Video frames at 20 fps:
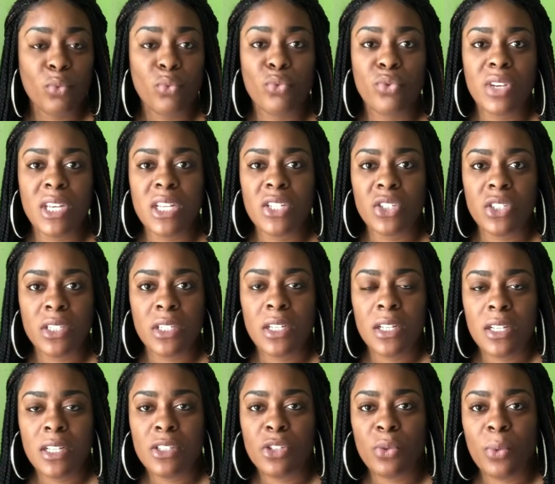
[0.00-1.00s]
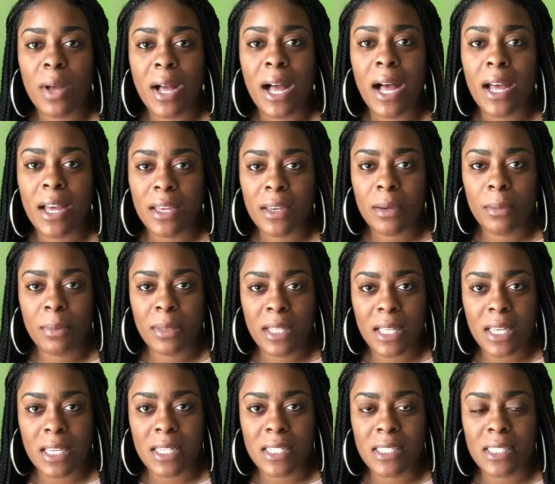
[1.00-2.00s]
reach to a higher
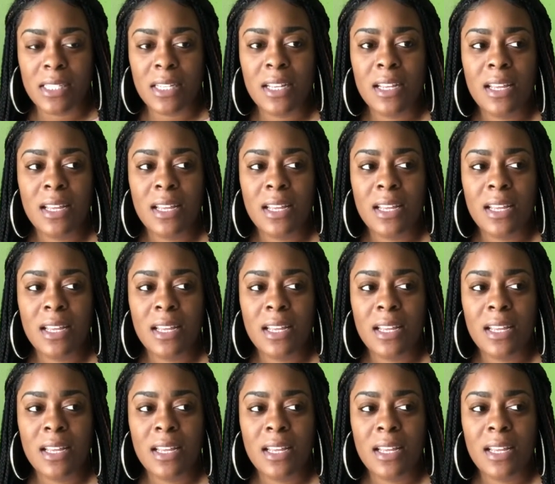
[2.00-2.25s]
place.